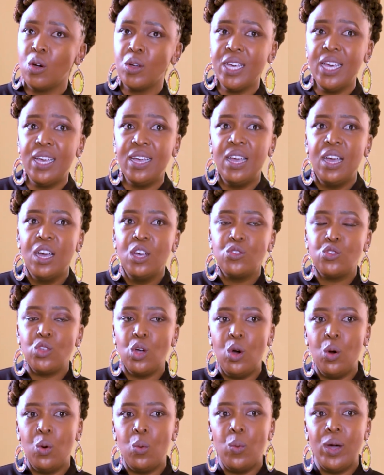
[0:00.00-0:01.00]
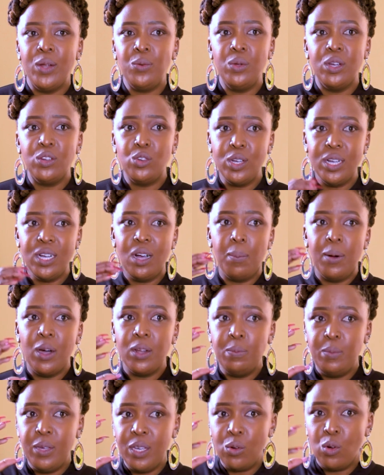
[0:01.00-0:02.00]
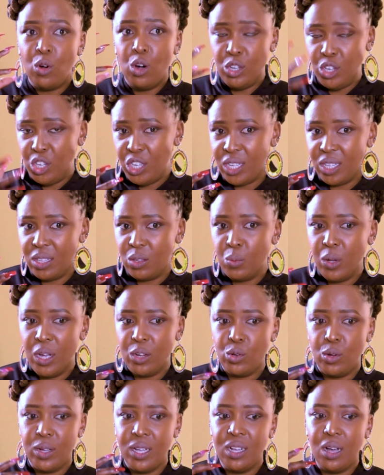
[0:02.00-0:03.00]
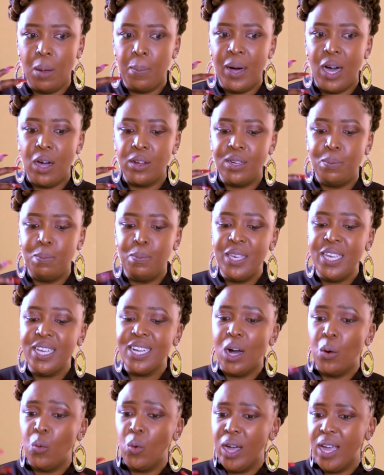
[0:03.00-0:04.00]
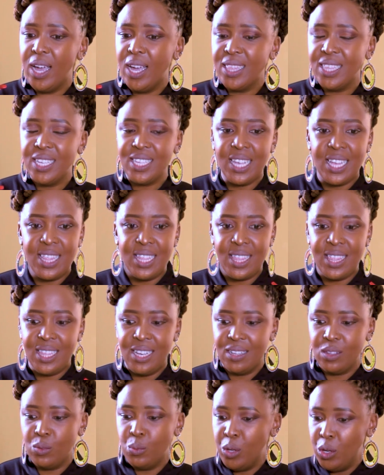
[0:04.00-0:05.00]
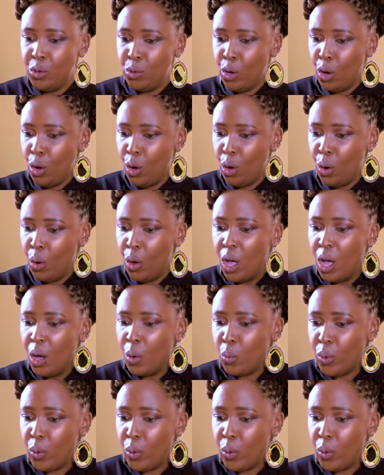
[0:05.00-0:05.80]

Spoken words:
Okay. So when we're talking about being conscious, we are talking about being aware. These are the things we know.